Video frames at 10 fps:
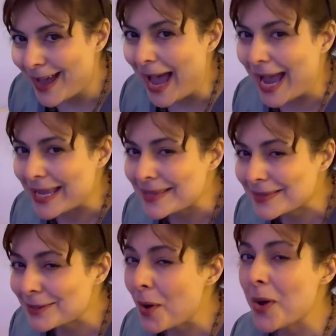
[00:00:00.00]
I
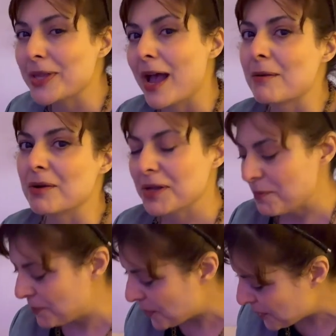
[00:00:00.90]
thought I want
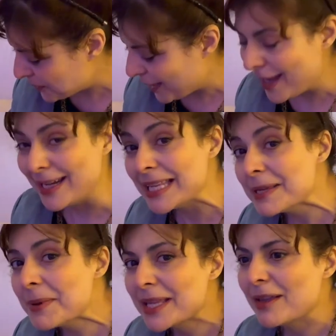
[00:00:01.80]
to put a little
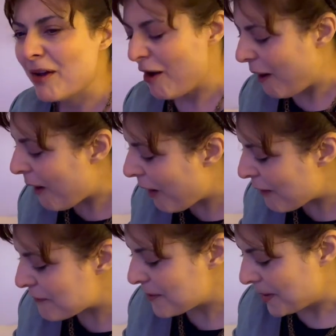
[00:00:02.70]
bit of
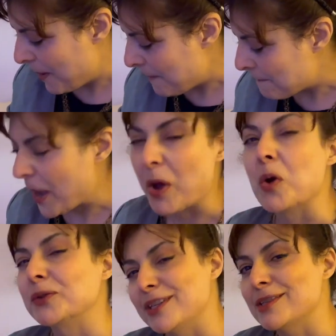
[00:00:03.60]
my
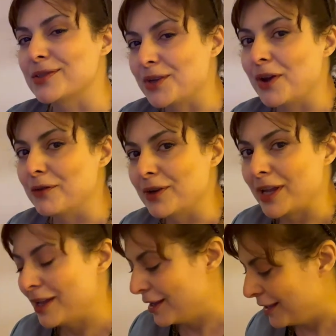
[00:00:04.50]
own
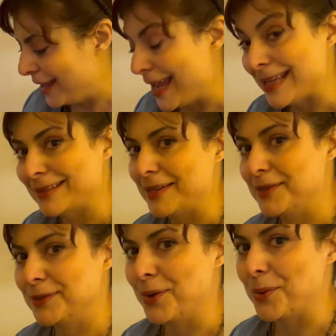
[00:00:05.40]
discovery in this
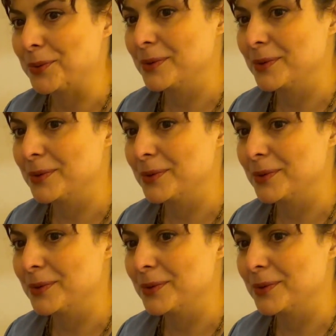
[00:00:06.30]
stone.